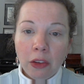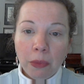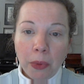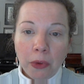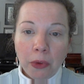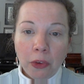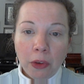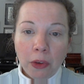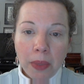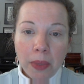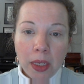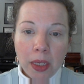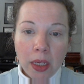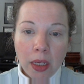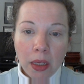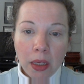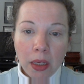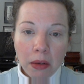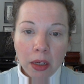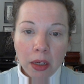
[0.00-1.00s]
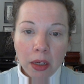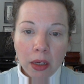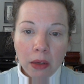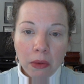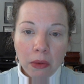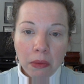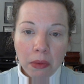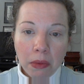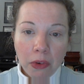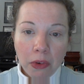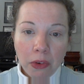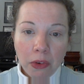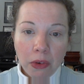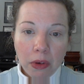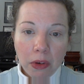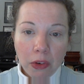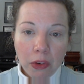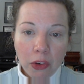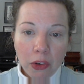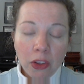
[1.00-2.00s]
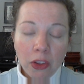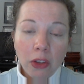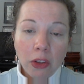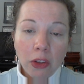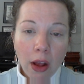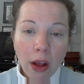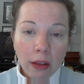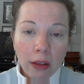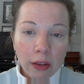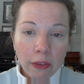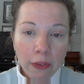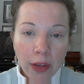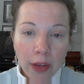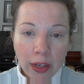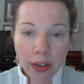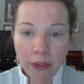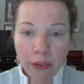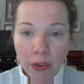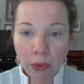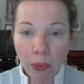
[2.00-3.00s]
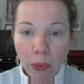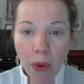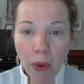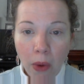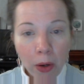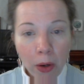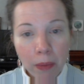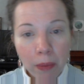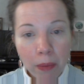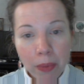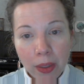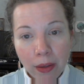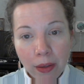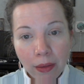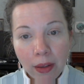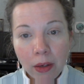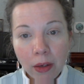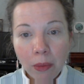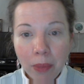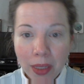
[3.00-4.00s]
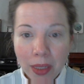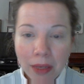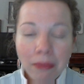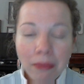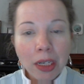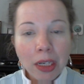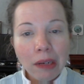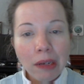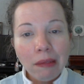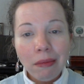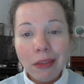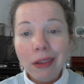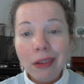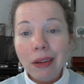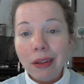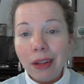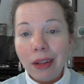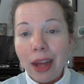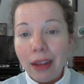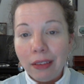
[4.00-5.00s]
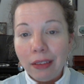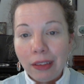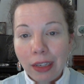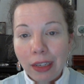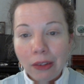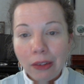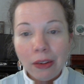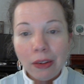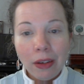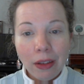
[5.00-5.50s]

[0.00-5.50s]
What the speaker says: supposed to be just as cost-effective as Walmart, but a little bit little classier